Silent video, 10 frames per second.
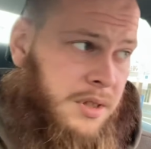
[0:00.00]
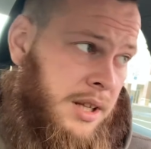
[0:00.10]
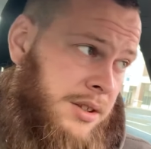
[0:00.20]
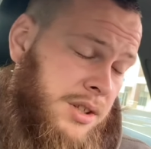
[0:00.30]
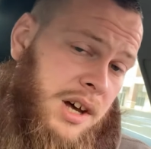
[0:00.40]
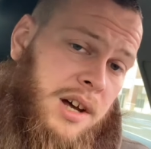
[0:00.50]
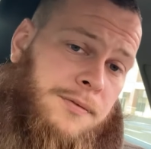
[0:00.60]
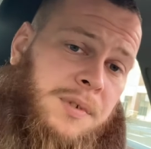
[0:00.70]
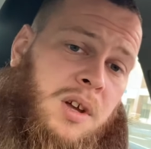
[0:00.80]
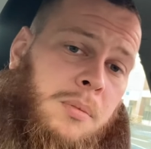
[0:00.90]
that's how I
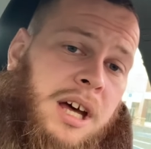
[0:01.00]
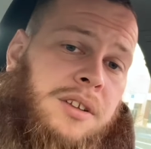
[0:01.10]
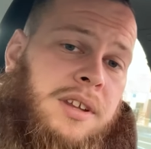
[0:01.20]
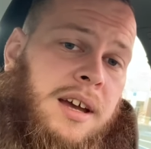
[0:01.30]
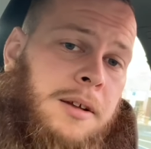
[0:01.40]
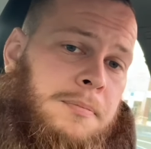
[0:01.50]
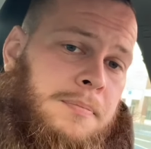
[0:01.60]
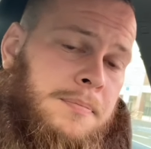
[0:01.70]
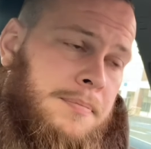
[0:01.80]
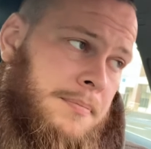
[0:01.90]
feel about that.
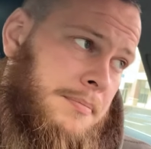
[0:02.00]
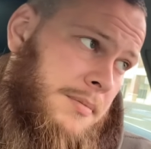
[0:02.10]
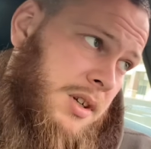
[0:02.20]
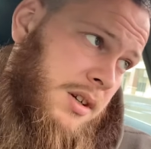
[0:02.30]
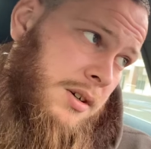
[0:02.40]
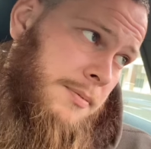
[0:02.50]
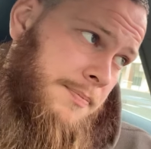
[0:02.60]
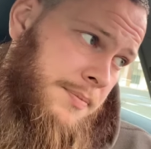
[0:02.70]
You know?